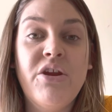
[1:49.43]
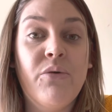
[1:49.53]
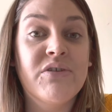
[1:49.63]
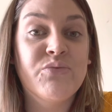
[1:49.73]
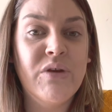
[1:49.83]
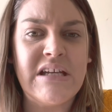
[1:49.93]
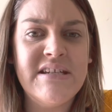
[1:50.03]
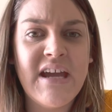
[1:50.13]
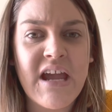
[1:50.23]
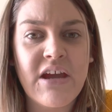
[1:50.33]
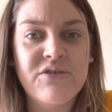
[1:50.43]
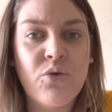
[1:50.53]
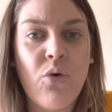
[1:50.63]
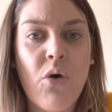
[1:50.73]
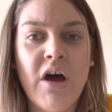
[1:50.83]
It's really taking a
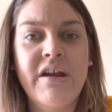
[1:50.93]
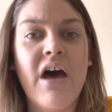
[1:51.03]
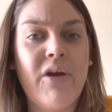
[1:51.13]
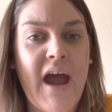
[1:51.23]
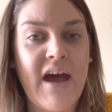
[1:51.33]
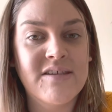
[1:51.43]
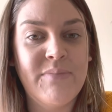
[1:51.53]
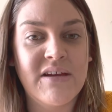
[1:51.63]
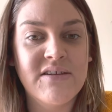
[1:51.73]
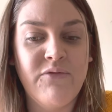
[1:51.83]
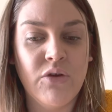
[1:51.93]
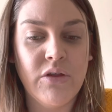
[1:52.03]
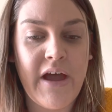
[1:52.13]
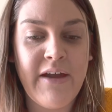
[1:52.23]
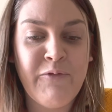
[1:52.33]
toll on other aspects of your
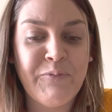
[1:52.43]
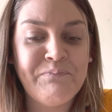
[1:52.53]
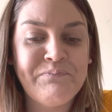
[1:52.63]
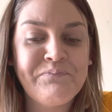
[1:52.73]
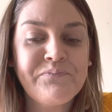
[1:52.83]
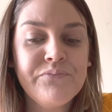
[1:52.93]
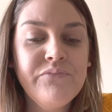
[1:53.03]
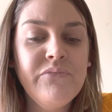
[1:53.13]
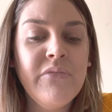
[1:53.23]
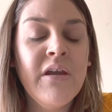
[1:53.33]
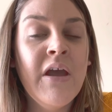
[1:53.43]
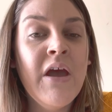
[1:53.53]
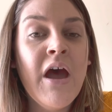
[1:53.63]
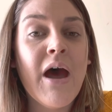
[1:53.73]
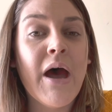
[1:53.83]
life.
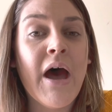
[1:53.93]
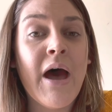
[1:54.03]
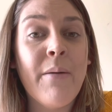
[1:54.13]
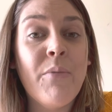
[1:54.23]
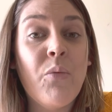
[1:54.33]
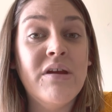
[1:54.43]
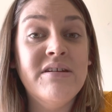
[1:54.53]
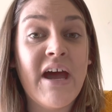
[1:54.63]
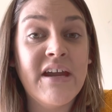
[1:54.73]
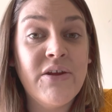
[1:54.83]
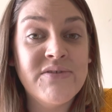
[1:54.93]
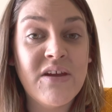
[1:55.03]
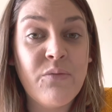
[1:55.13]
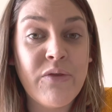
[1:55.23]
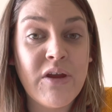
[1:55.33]
When
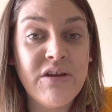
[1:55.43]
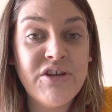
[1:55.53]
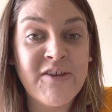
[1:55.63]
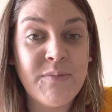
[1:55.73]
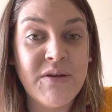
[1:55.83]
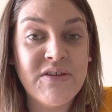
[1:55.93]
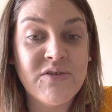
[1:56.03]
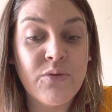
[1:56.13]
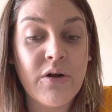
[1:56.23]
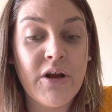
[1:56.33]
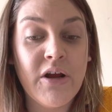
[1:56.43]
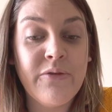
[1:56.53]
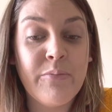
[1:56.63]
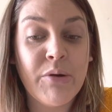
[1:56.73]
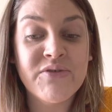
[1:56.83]
diagnosing with an adjustment disorder,
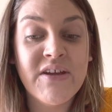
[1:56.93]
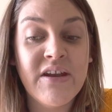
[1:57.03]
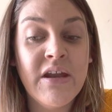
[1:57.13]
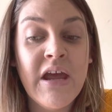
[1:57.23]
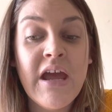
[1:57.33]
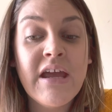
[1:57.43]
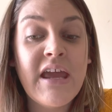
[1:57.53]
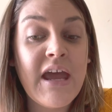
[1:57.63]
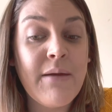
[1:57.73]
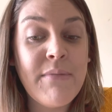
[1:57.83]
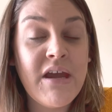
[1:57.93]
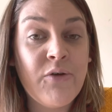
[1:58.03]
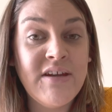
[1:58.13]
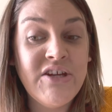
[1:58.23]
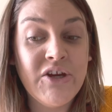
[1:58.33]
the person can't meet
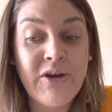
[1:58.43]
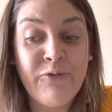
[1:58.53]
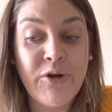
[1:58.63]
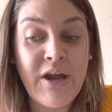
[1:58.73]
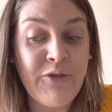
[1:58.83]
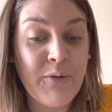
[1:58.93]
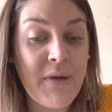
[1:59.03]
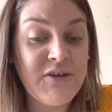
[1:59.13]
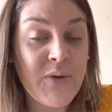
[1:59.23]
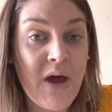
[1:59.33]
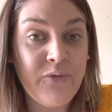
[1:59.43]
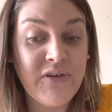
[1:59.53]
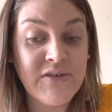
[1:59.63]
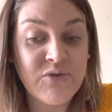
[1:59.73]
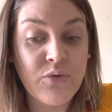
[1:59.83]
criteria for another mental health
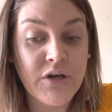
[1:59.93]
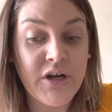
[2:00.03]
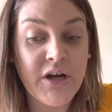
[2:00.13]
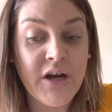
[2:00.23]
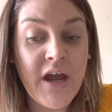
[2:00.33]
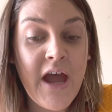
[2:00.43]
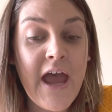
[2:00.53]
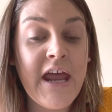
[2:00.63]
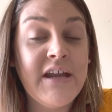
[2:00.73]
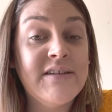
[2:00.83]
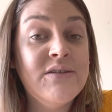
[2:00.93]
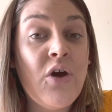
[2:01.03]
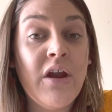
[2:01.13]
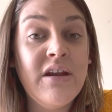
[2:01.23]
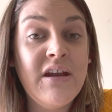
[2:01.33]
disorder, and it's
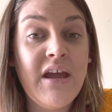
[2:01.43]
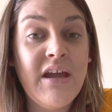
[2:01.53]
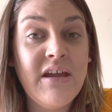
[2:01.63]
not an